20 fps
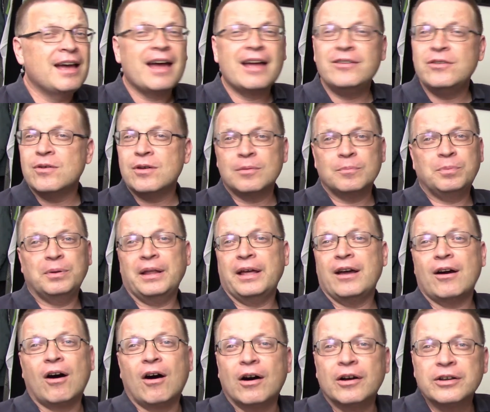And you can
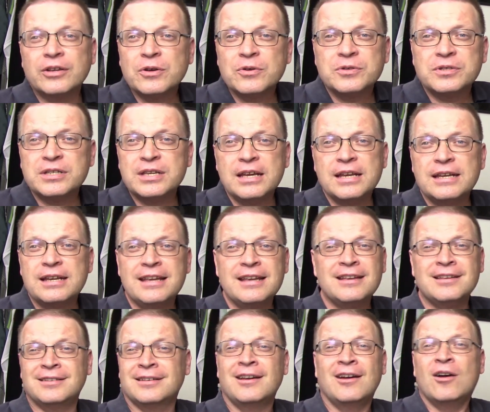play audio
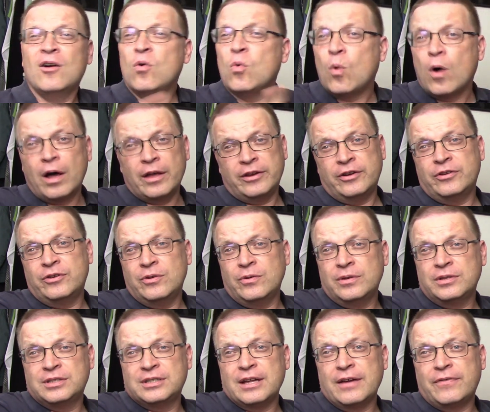CDs while you're
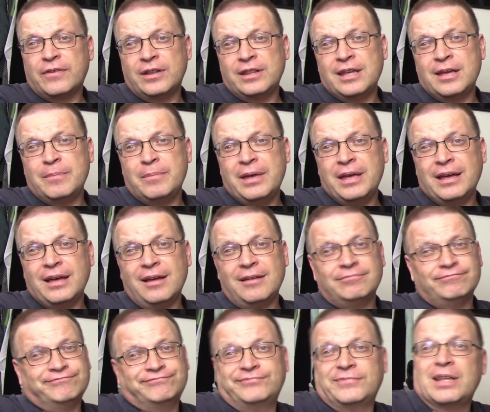doing stuff on the
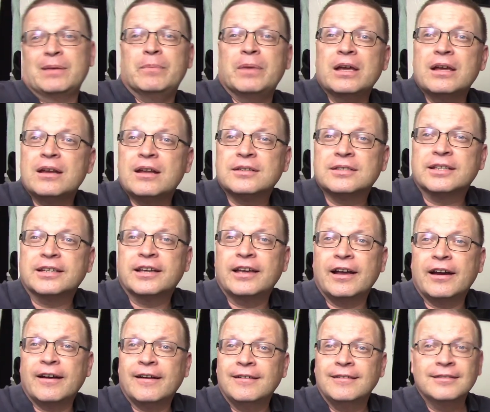Amiga. The Amiga doesn't
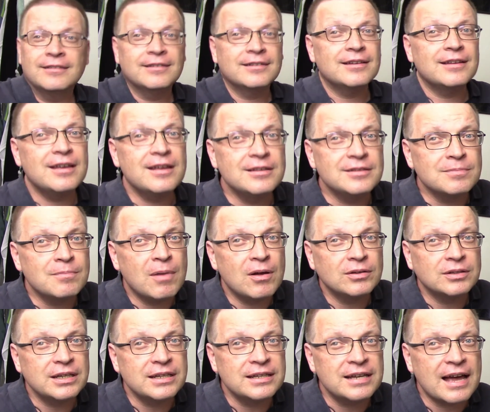care. It's
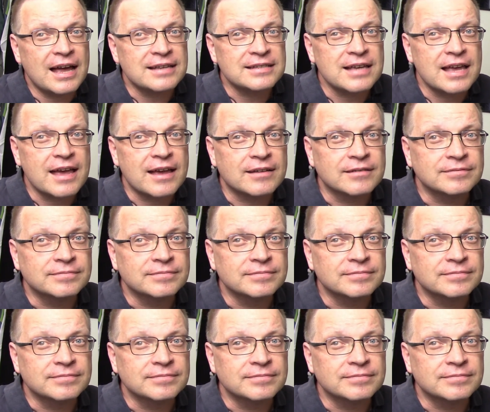multitasking.